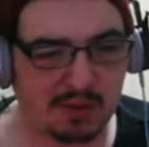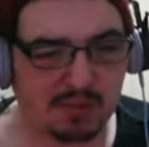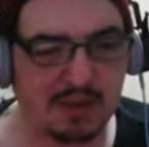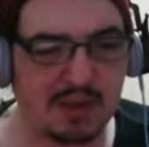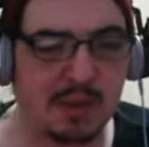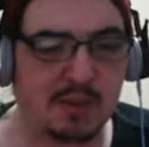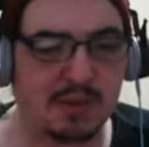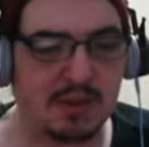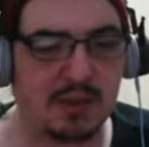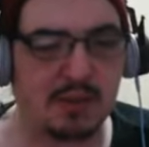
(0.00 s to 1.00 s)
But like I was
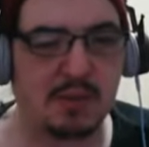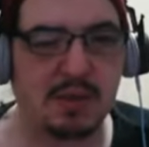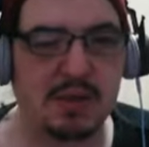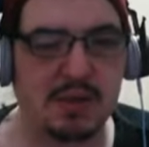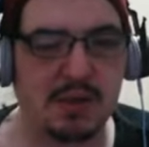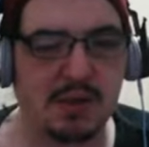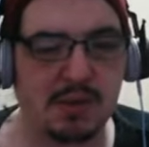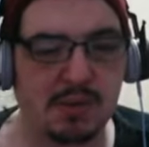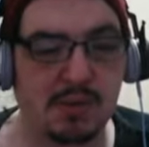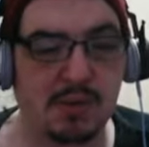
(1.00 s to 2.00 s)
saying, when I start a
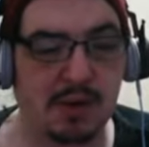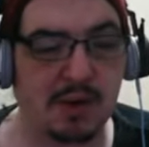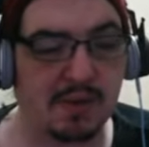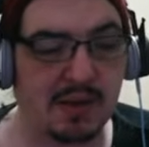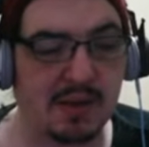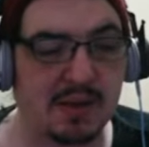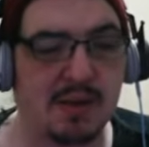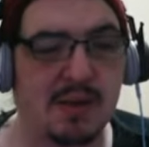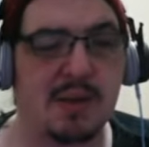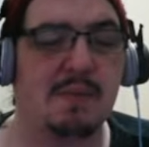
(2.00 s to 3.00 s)
new creative island,
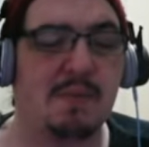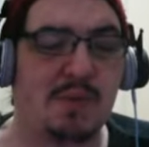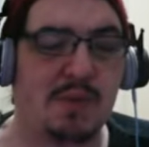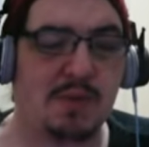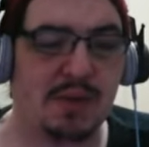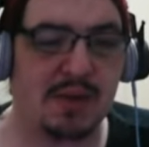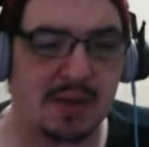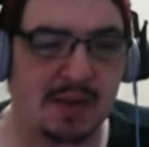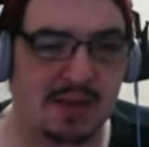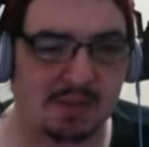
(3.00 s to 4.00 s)
the only thing I
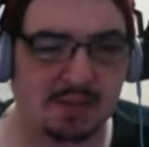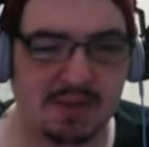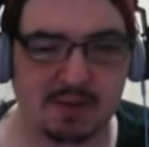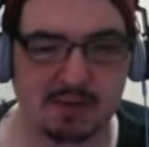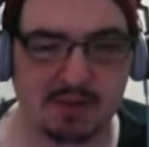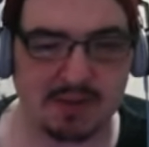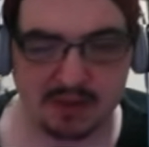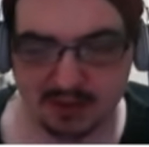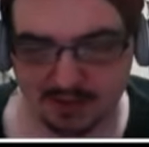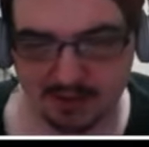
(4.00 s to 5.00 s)
allow myself is a
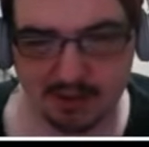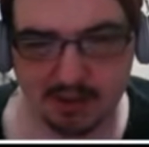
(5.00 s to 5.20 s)
glider.